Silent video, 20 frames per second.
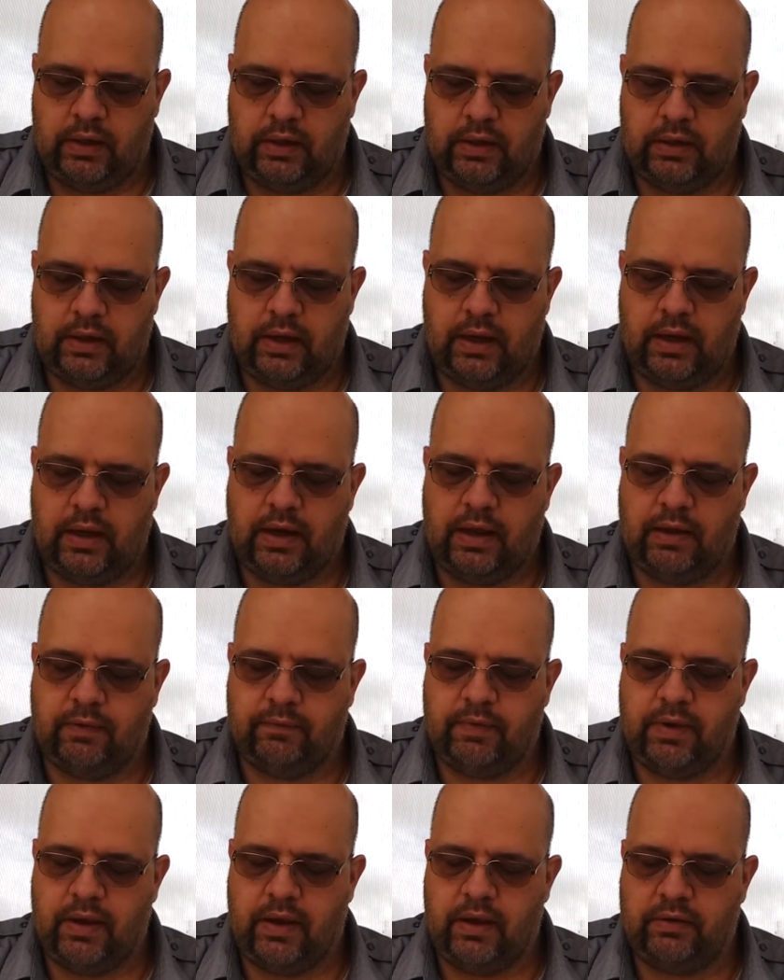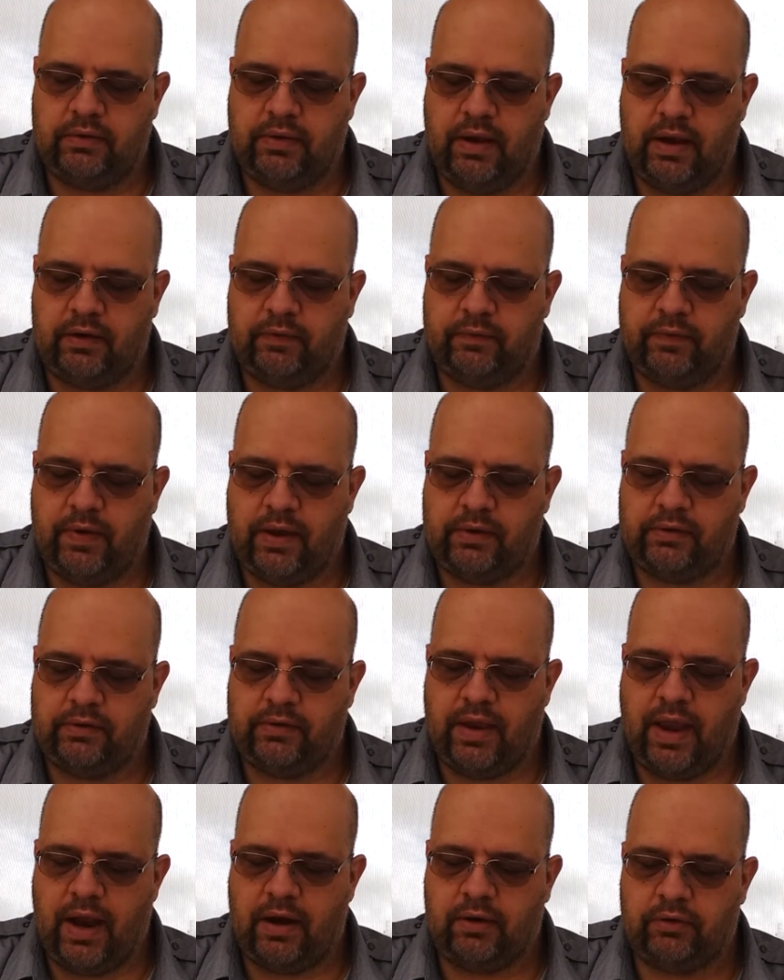The NIV sacrifices
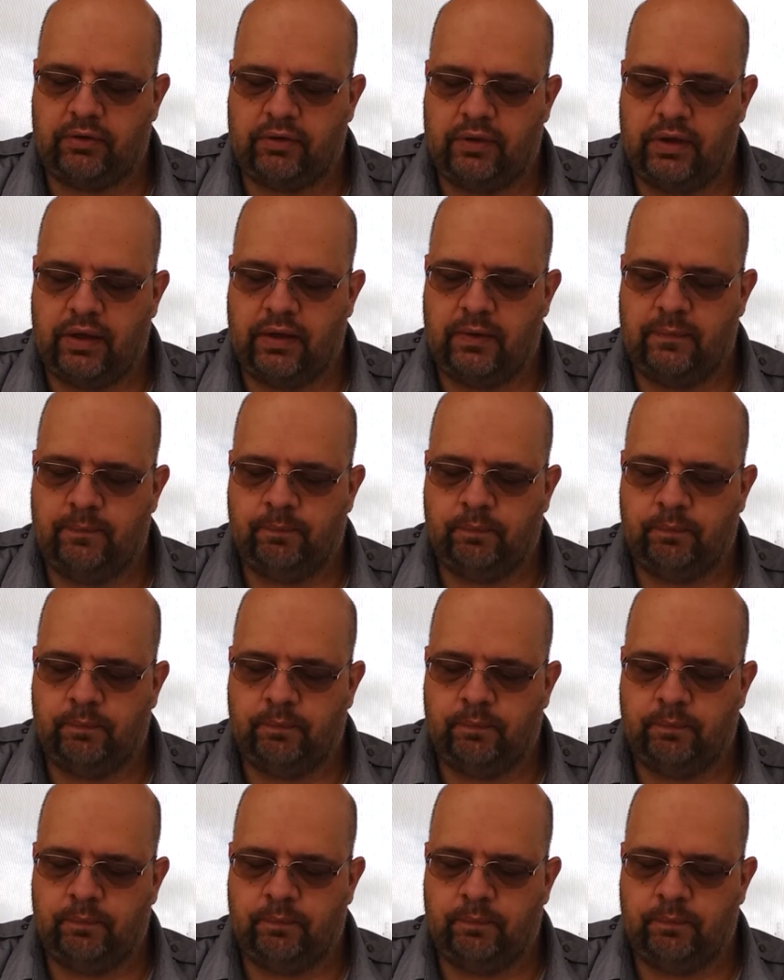accuracy